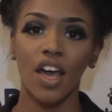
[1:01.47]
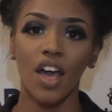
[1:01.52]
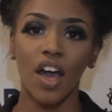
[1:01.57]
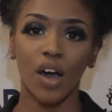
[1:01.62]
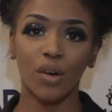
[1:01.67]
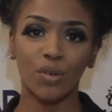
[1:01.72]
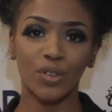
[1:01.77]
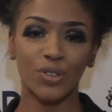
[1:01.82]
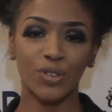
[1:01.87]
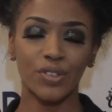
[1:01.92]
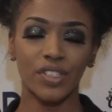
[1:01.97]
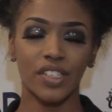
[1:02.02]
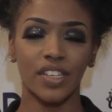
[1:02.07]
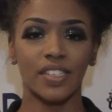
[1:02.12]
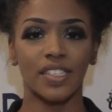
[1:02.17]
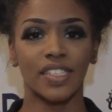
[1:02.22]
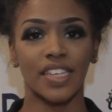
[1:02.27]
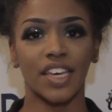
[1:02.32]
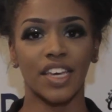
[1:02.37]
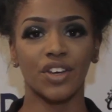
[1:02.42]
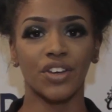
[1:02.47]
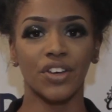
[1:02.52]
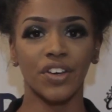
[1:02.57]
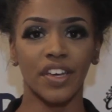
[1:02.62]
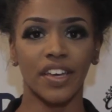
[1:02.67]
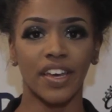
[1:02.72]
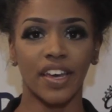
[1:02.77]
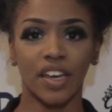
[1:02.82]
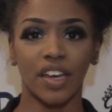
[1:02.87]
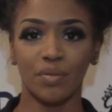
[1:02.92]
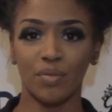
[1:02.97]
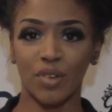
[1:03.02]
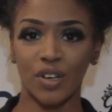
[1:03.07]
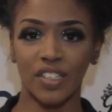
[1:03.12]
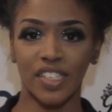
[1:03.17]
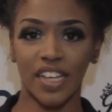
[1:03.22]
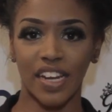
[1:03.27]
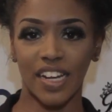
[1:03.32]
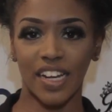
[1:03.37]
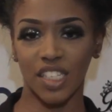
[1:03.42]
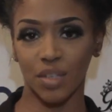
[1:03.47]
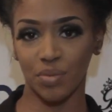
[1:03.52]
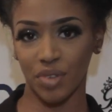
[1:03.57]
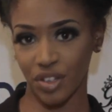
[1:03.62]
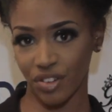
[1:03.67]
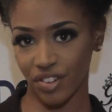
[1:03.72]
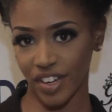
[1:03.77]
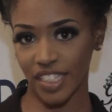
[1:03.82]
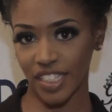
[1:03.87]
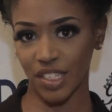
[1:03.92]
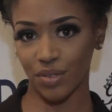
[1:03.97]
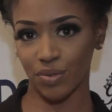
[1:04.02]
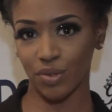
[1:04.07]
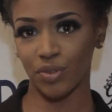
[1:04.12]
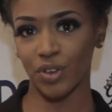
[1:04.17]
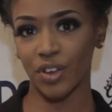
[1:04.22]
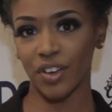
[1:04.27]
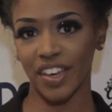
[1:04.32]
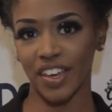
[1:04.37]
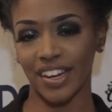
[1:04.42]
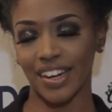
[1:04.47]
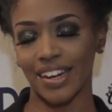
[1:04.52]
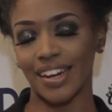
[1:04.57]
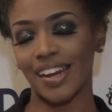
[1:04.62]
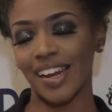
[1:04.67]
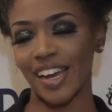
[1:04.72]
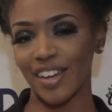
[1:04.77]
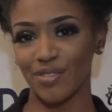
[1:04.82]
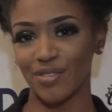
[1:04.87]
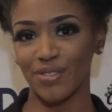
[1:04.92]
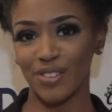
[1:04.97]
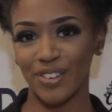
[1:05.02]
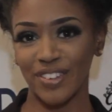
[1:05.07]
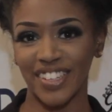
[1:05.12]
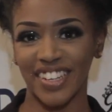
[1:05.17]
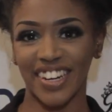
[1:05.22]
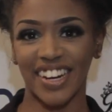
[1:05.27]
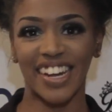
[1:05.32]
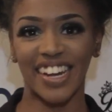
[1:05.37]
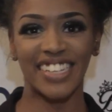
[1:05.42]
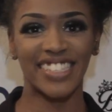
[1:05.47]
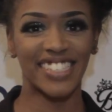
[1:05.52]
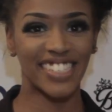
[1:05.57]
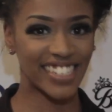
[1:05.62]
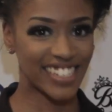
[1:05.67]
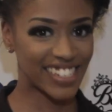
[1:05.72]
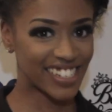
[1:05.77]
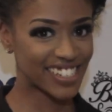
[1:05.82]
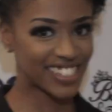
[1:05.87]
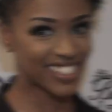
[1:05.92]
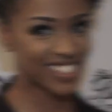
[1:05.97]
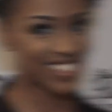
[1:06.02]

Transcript: I would also say cooking because I like to be creative with cooking and I like food and I like to eat.